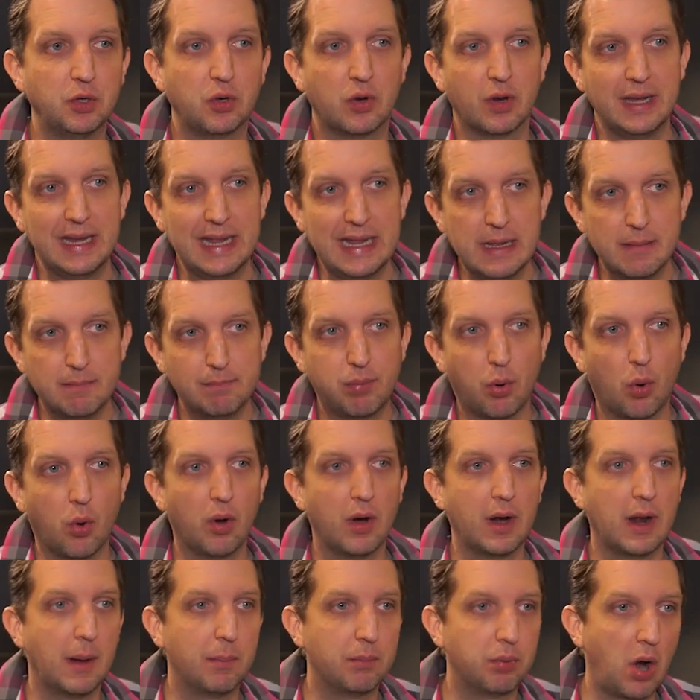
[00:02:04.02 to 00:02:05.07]
You can
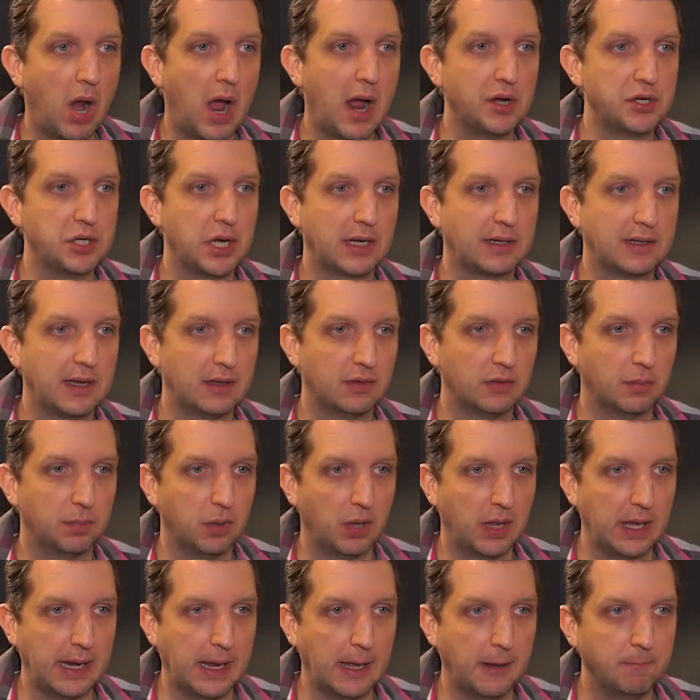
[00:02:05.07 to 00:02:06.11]
import a project as a
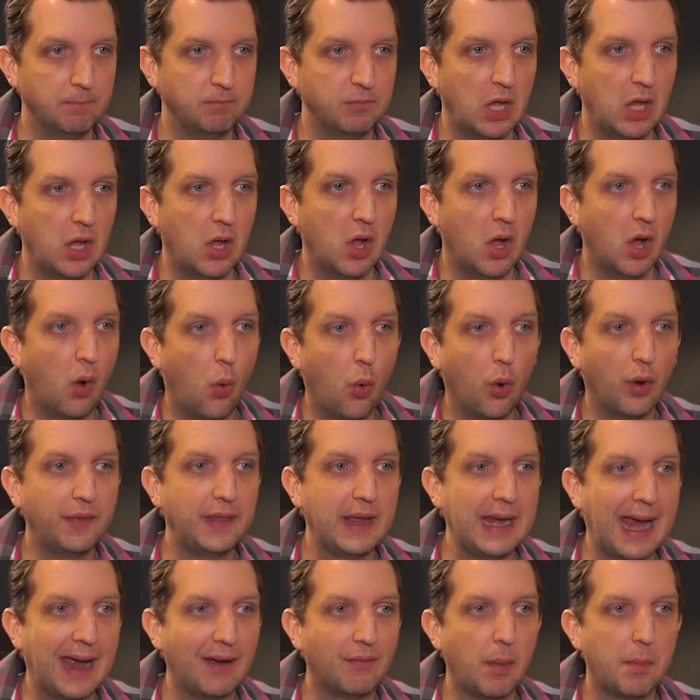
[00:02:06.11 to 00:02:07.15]
plan. Or
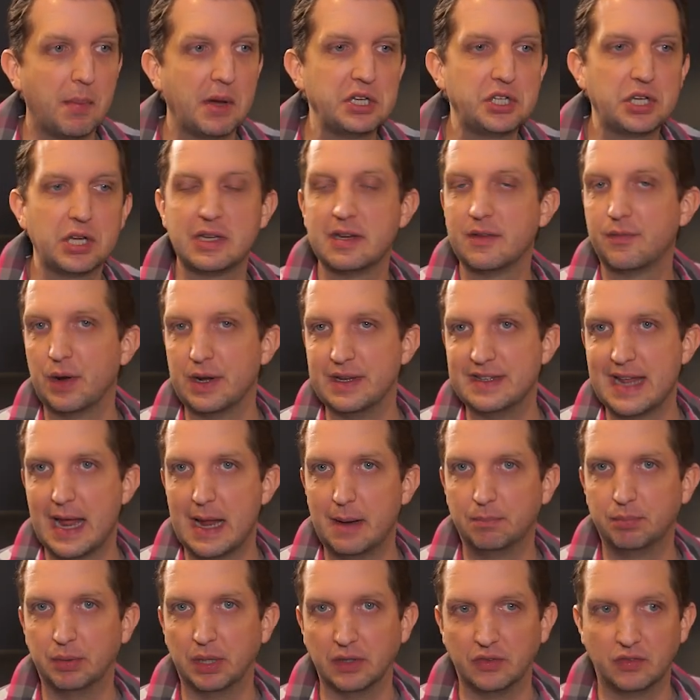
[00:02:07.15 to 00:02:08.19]
they have a bunch of different
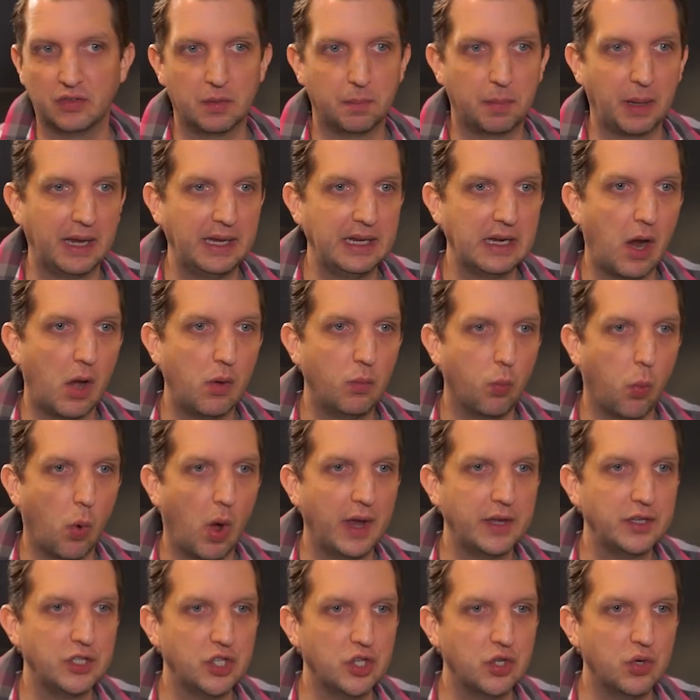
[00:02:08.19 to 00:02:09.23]
templates depending on
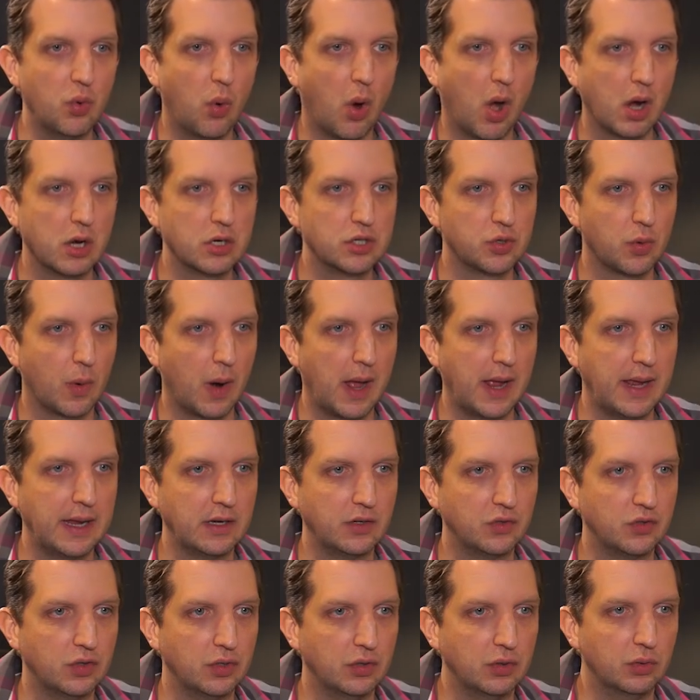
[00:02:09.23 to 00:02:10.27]
what you are
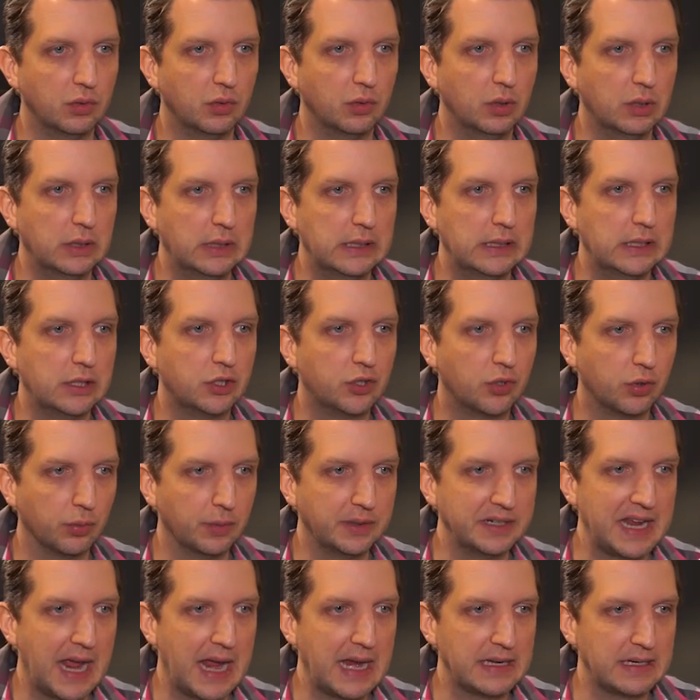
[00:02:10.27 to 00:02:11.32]
trying to
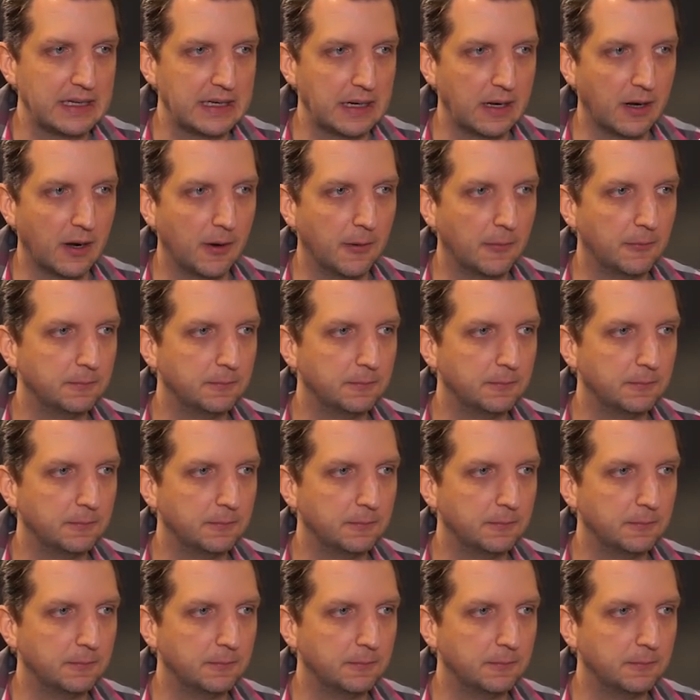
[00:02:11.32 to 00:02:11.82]
create here.